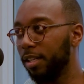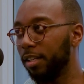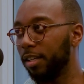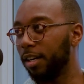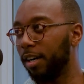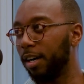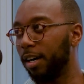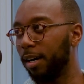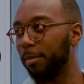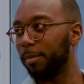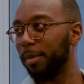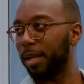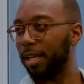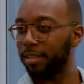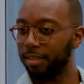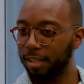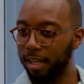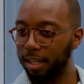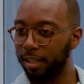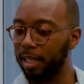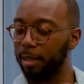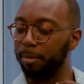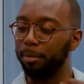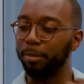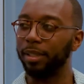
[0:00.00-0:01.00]
Not
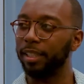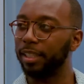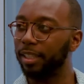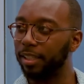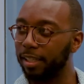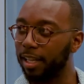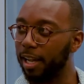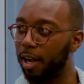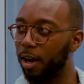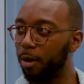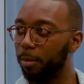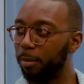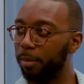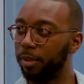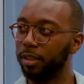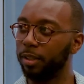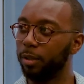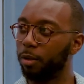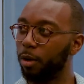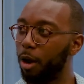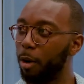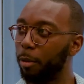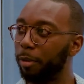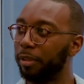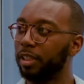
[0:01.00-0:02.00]
like blinged out, but
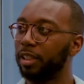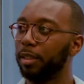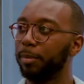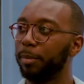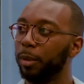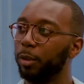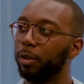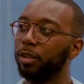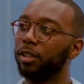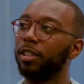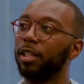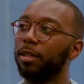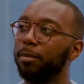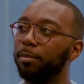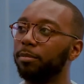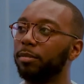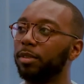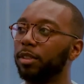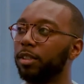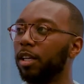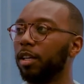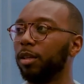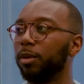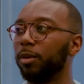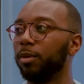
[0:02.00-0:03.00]
you always see me with some
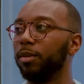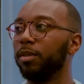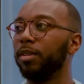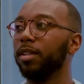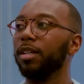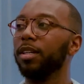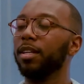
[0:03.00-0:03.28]
subtle.